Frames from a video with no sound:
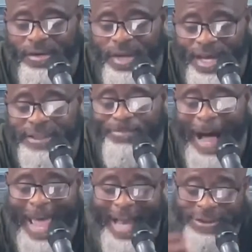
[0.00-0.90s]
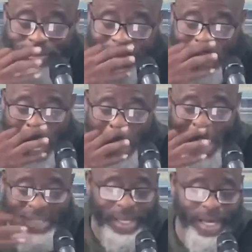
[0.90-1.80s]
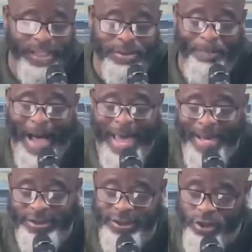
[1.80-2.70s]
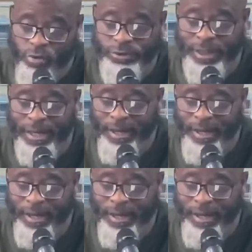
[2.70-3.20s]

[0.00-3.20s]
It is by excusing